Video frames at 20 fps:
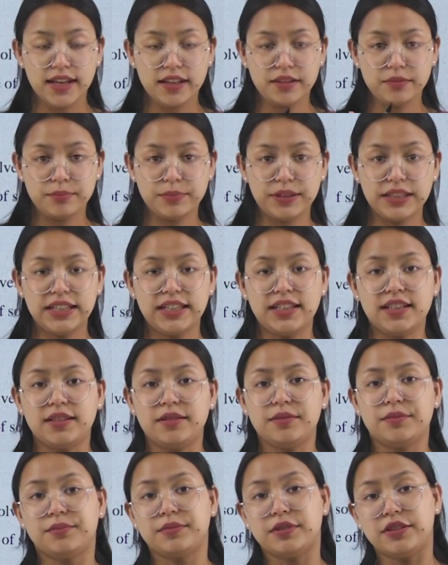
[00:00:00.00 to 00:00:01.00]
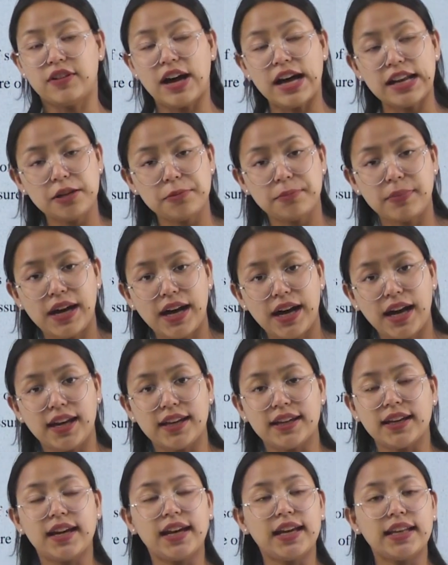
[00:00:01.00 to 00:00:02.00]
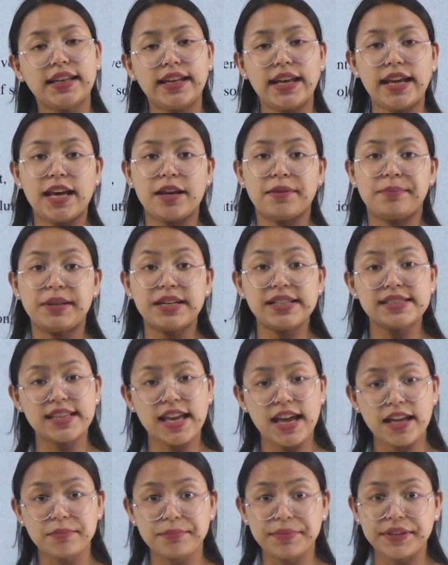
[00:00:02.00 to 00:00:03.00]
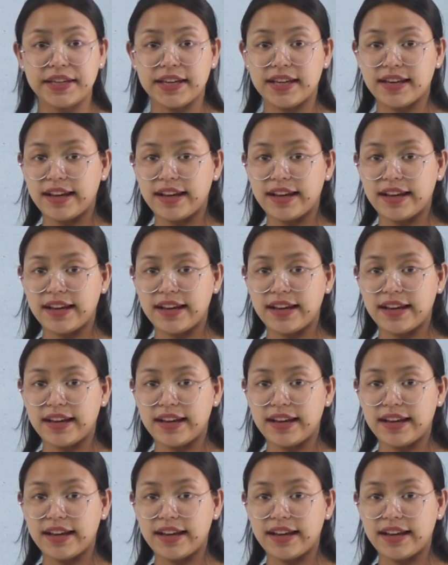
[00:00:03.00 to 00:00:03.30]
nb divided by Na plus Nb